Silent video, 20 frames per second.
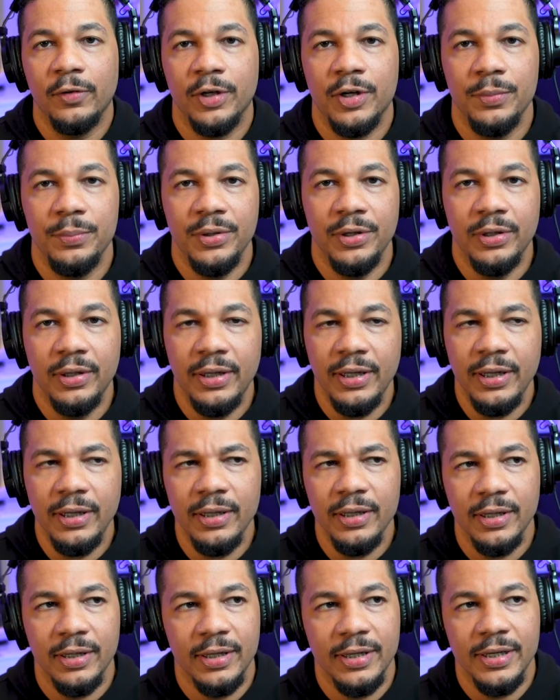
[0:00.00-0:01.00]
for
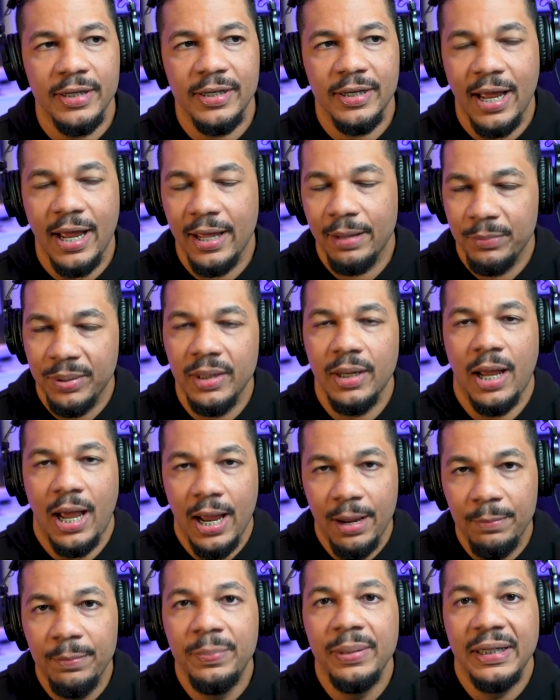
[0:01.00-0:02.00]
community. Uh, it, I, be,
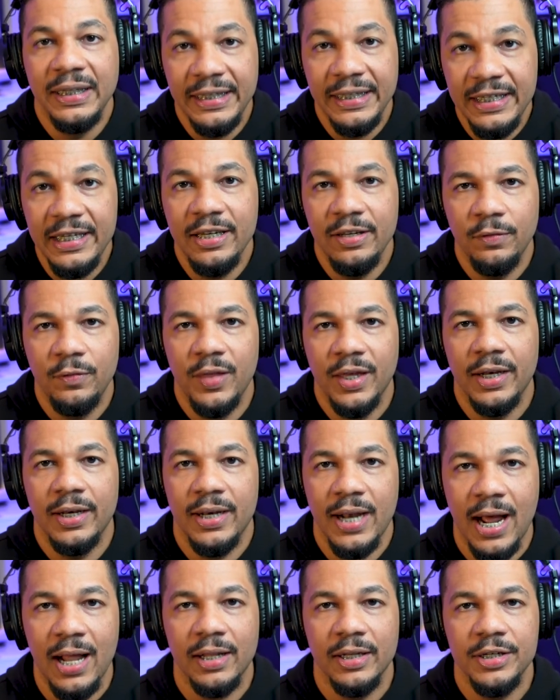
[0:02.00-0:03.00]
I believe that
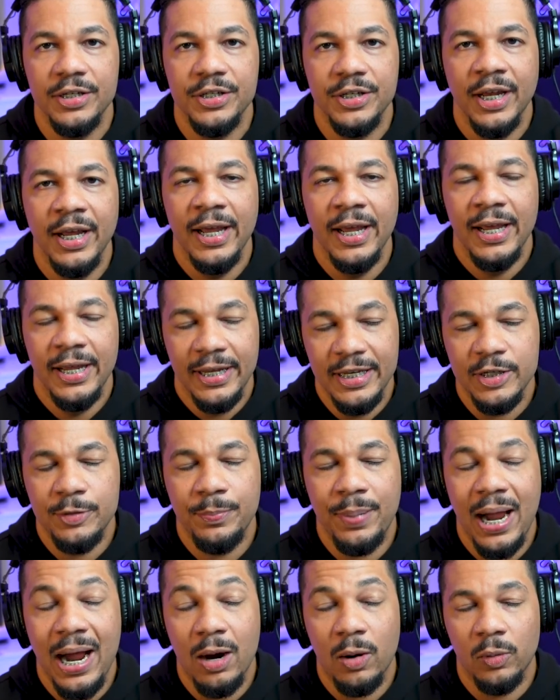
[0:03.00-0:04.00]
knowledge is
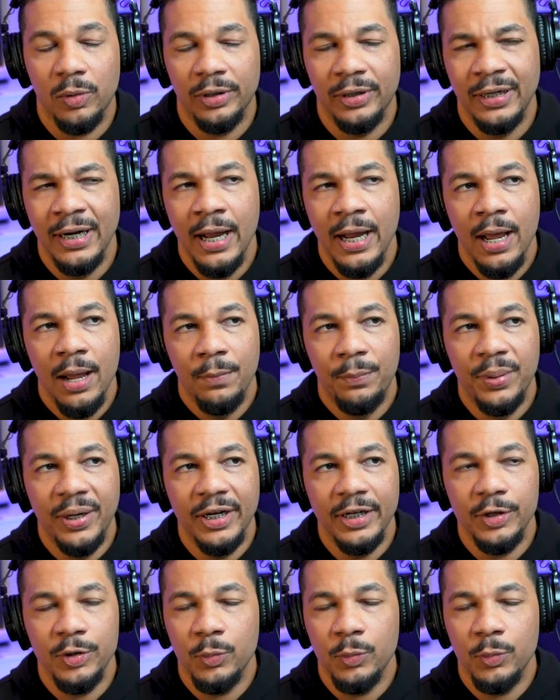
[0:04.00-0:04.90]
power. But